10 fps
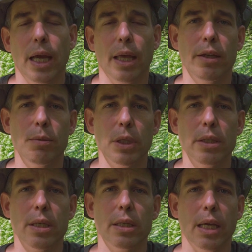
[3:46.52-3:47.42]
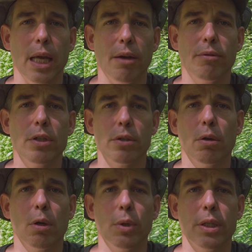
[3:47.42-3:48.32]
And this means that every
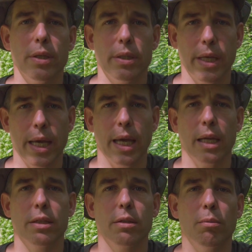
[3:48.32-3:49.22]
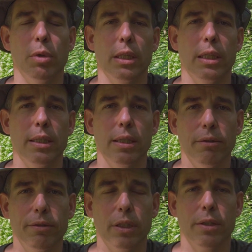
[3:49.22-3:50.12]
SolarWinds attack is completely
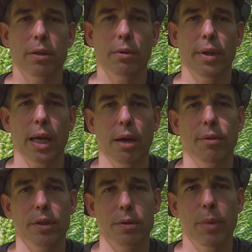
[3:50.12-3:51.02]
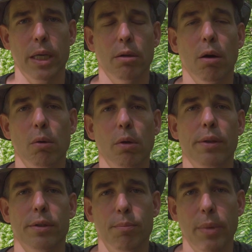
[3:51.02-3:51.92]
different. So they have this main hole,
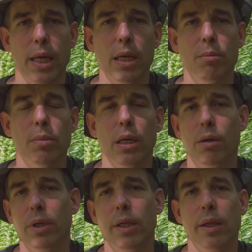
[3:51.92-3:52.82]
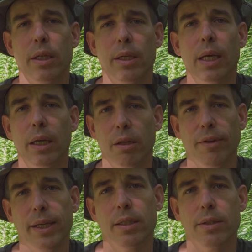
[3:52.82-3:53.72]
this main binary that
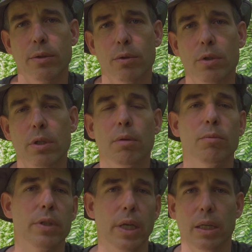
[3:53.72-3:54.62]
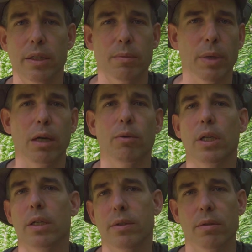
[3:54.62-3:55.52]
infected the system, scanning the
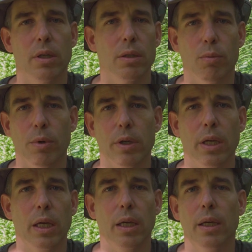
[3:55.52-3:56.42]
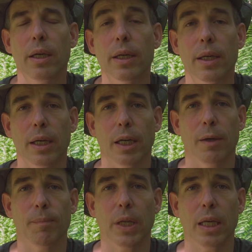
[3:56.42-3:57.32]
binary, start working
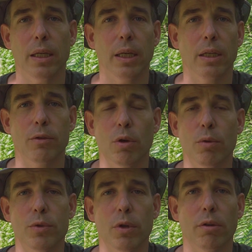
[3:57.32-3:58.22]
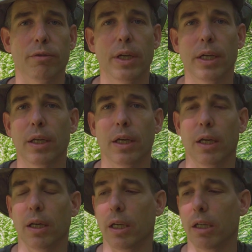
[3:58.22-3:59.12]
in terms of
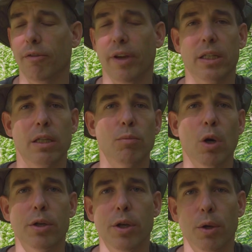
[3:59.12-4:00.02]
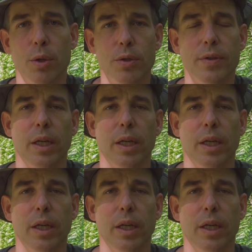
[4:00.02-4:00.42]
infecting more nodes